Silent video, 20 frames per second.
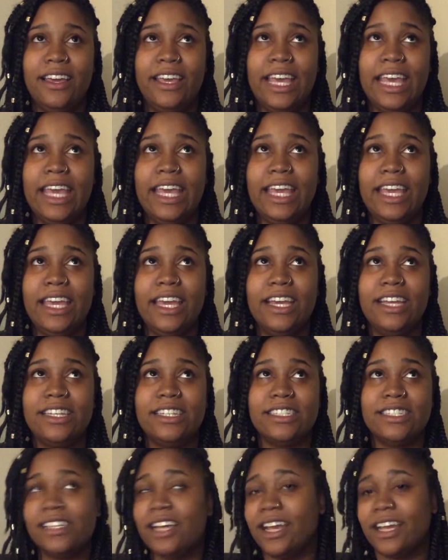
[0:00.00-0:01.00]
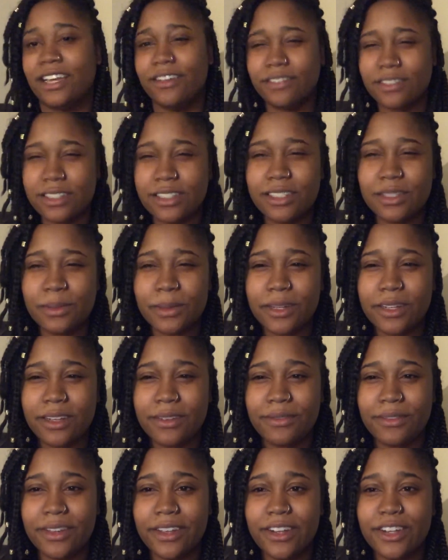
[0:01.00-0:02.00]
he does not give us a spirit
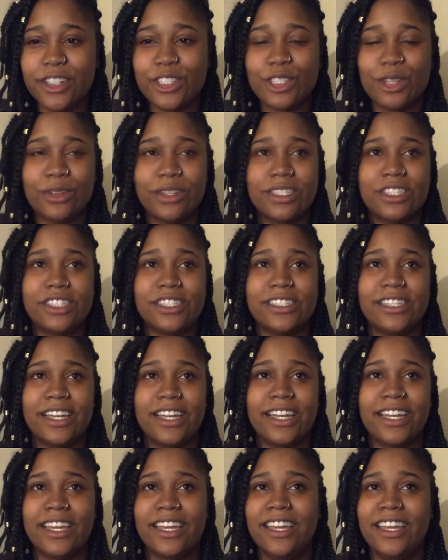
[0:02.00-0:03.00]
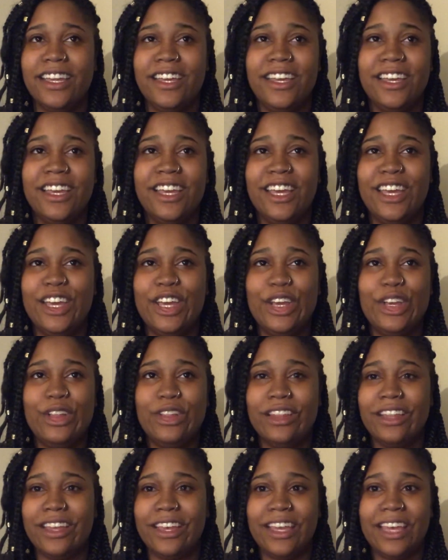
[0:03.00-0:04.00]
of fear. So it's just like
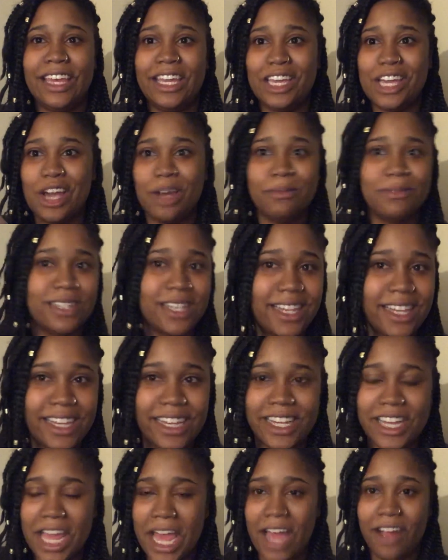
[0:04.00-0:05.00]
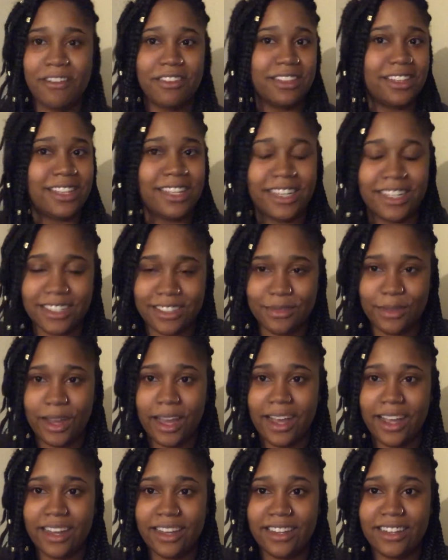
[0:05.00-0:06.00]
he comes in and everything is
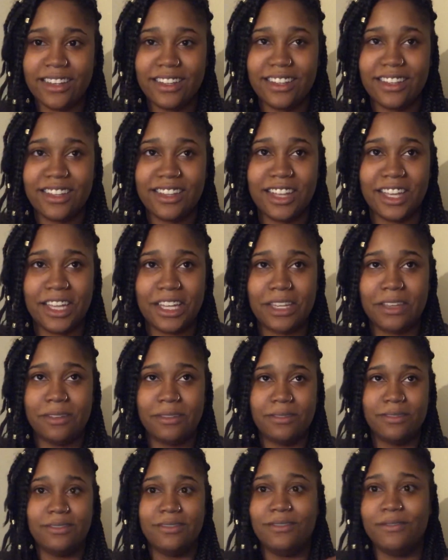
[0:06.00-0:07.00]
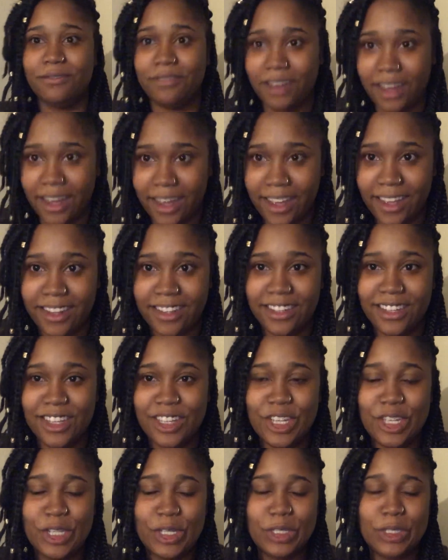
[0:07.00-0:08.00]
fine, like fine.
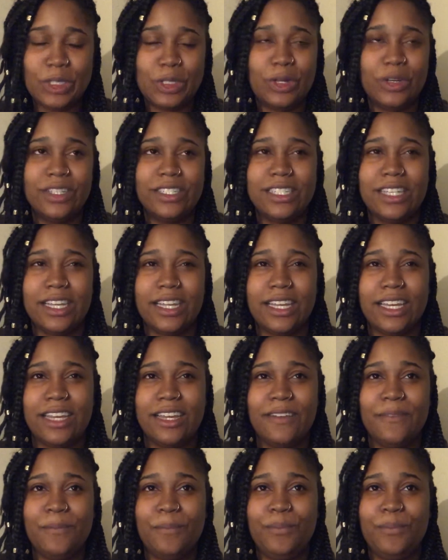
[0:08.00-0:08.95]
So it's like